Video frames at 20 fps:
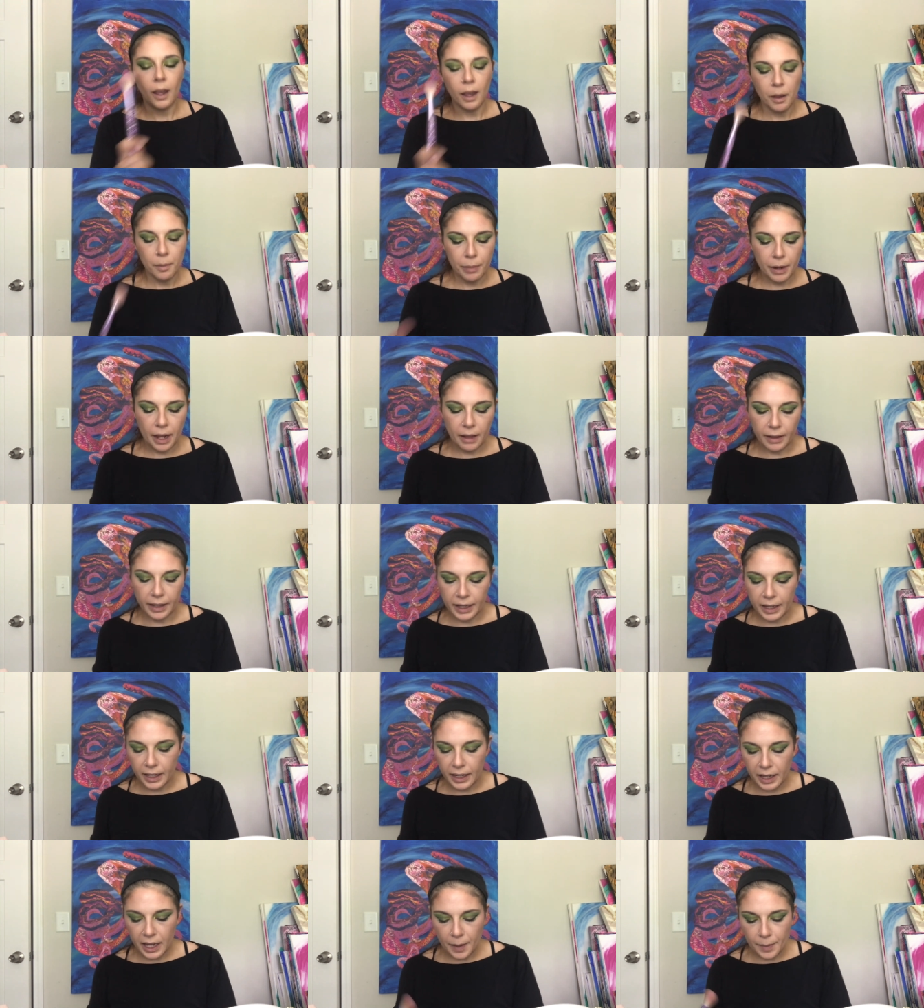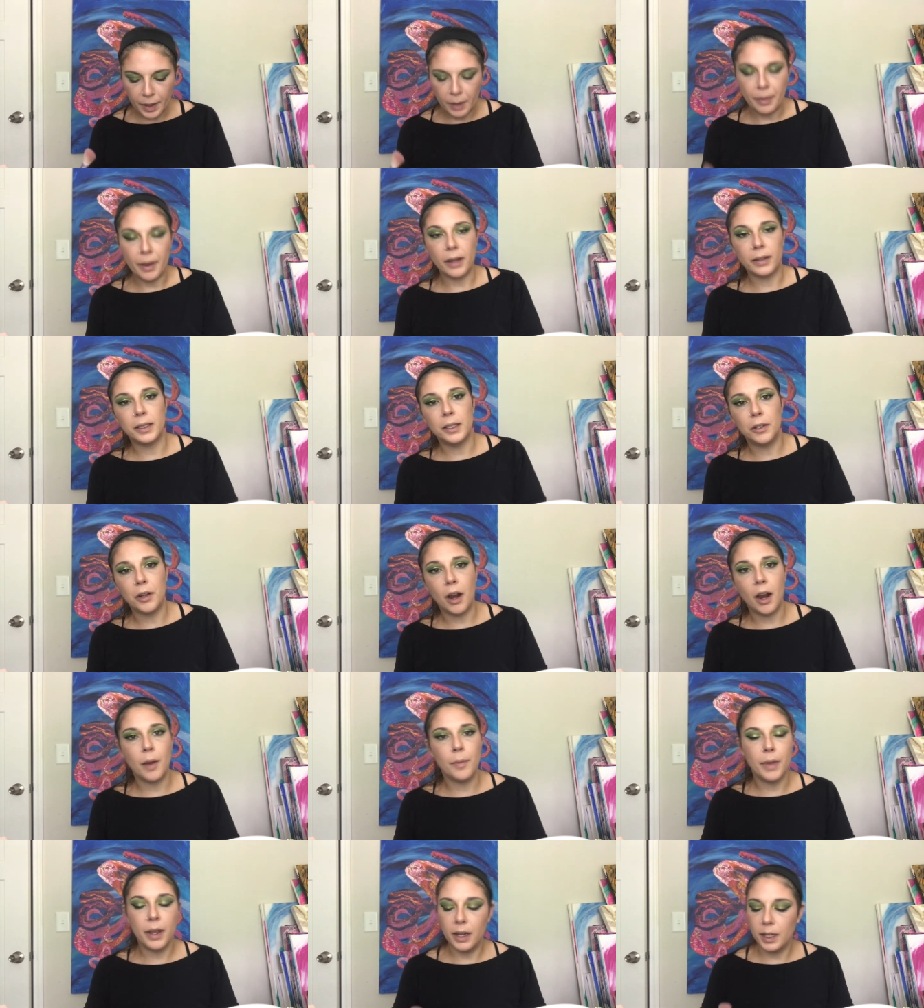But I like it. It came in a
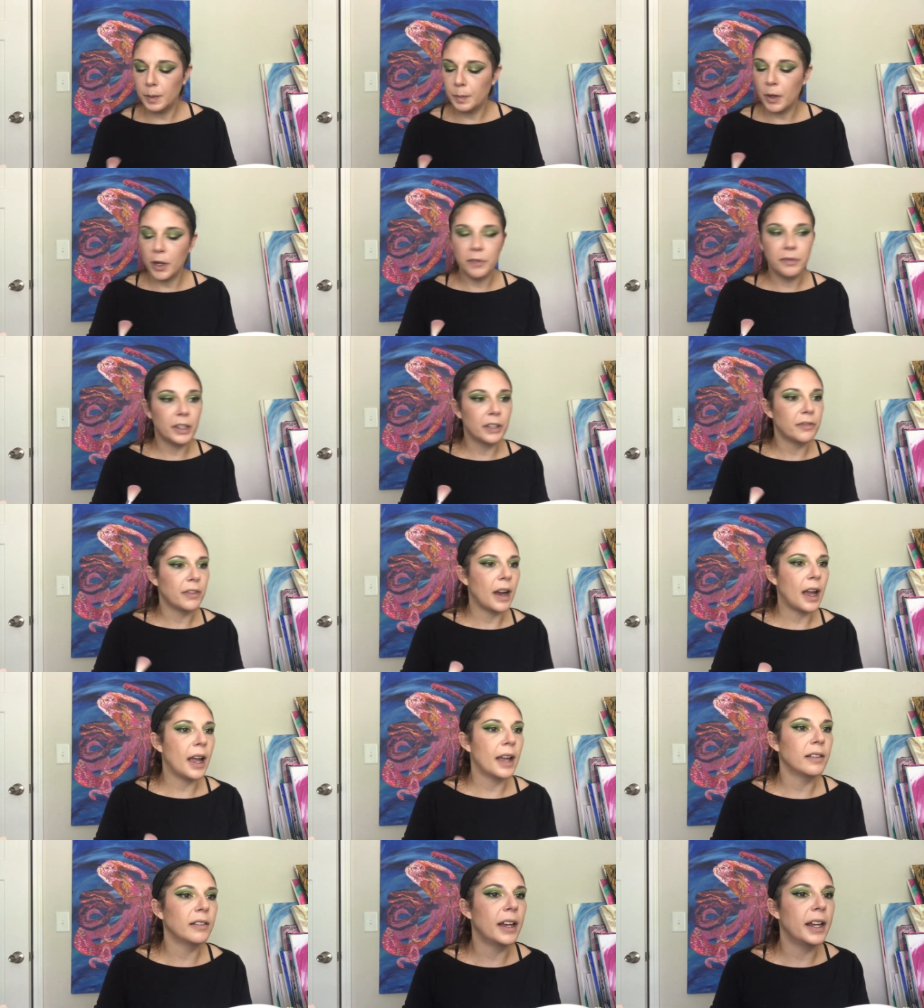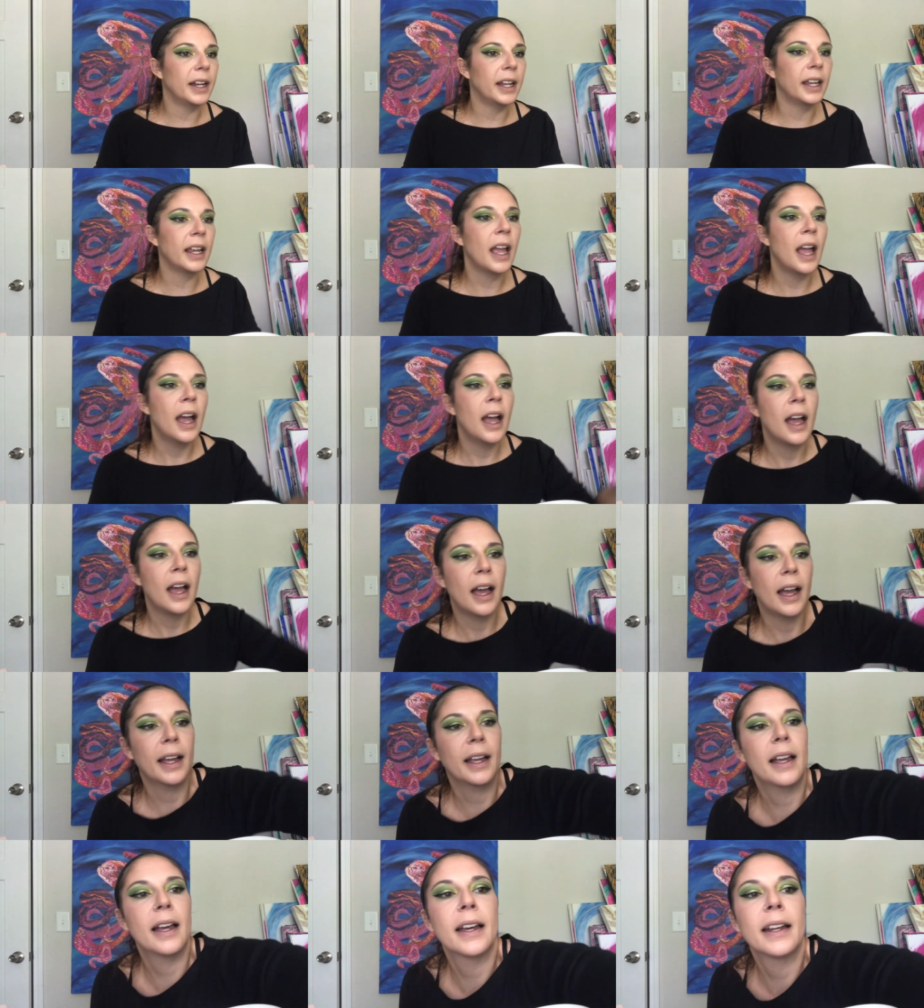BoxyCharm, and it's perfect for highlighting. I
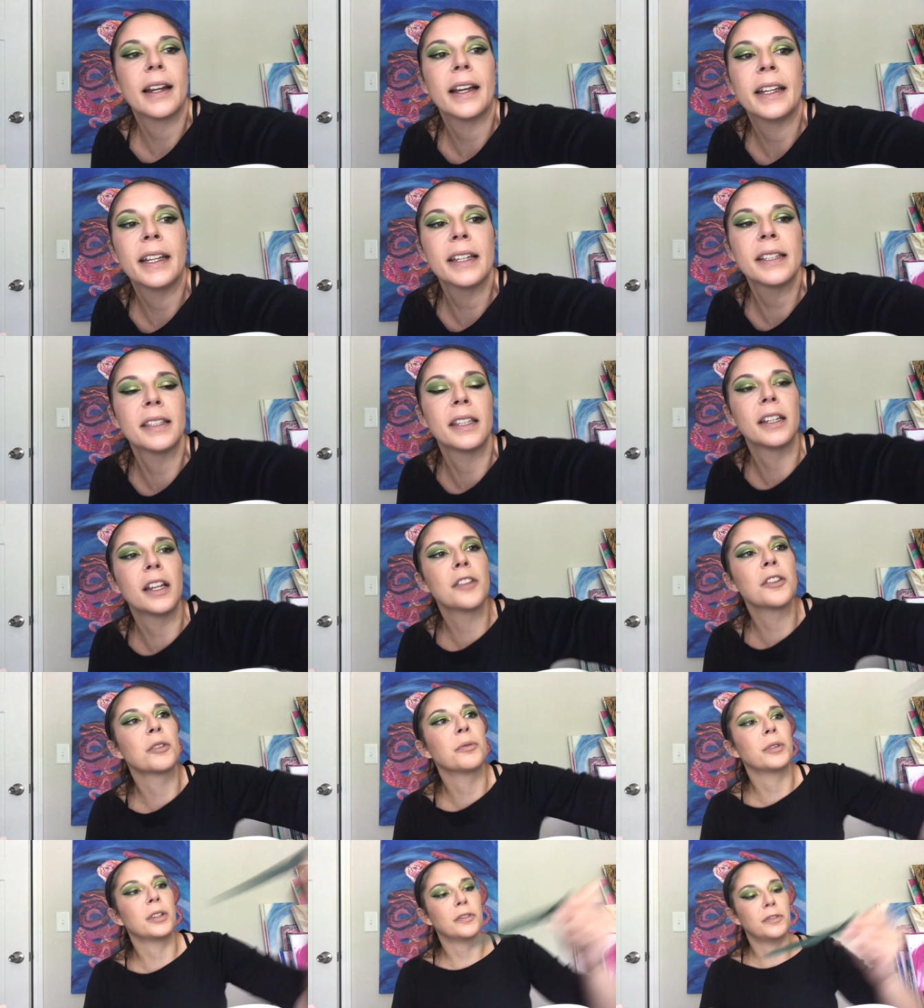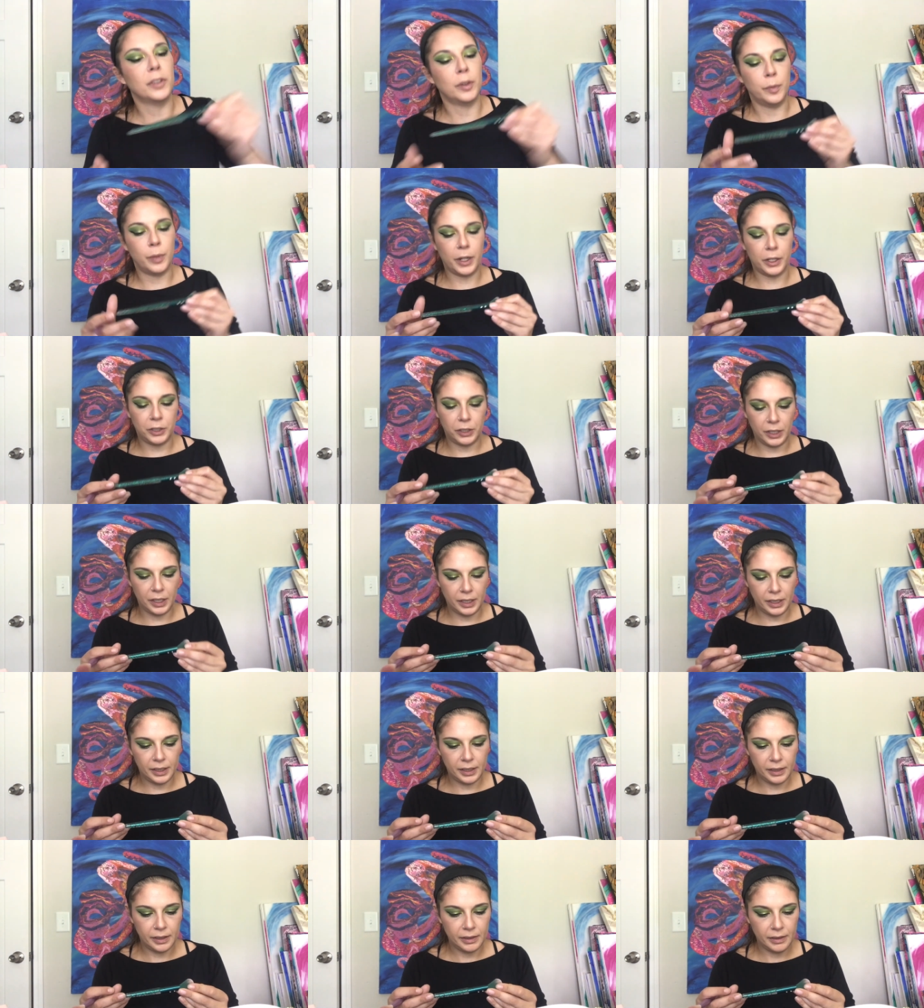got, I guess, another one of their
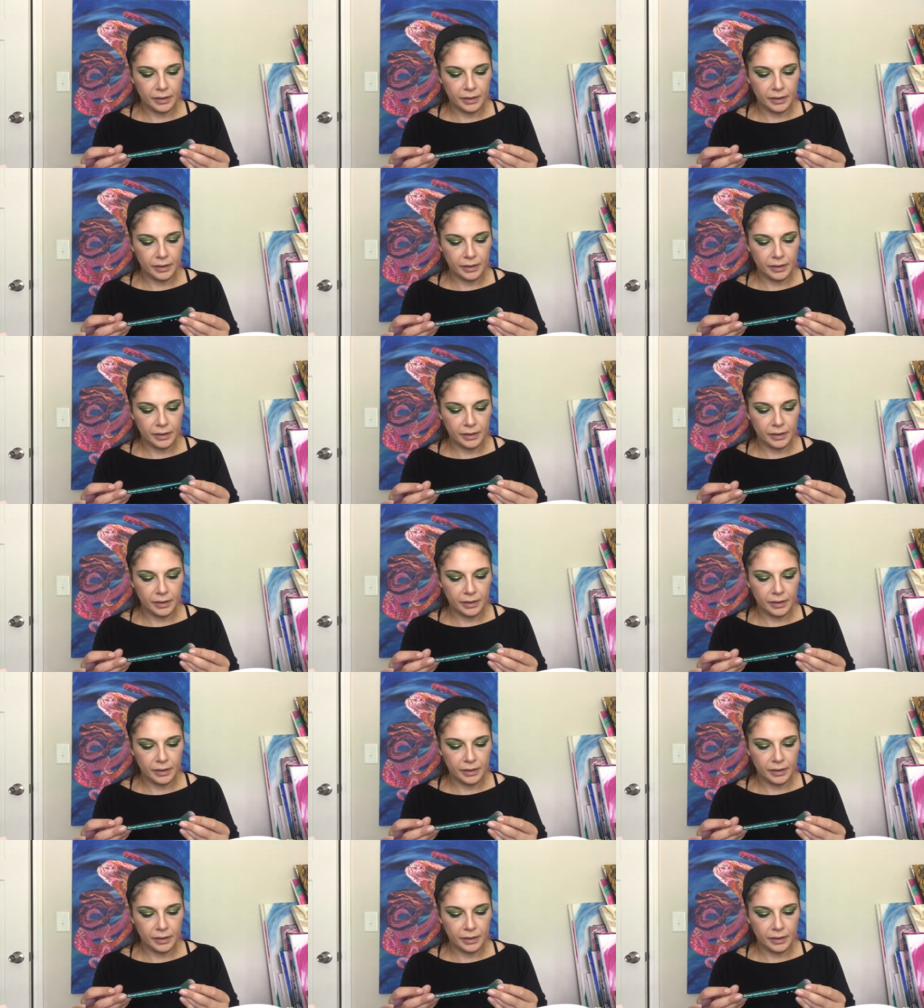brushes.